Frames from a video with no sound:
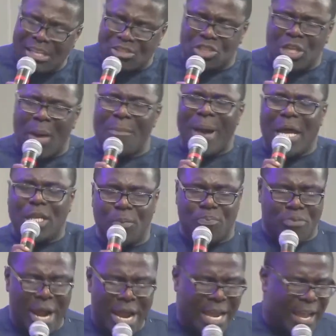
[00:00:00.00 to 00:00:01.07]
let
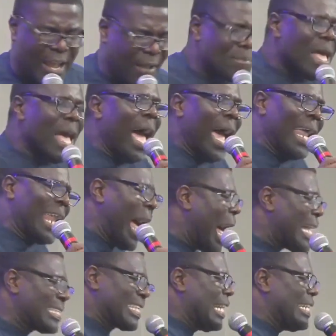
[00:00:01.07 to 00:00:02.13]
somebody pray
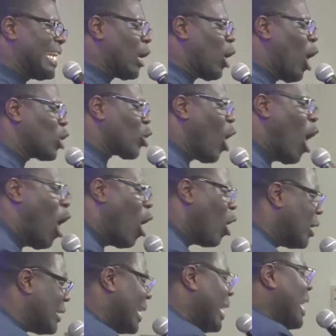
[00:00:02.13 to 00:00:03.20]
and asking the
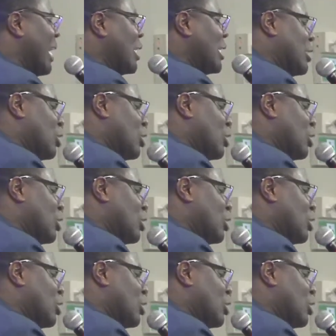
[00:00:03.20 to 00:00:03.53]
Lord God,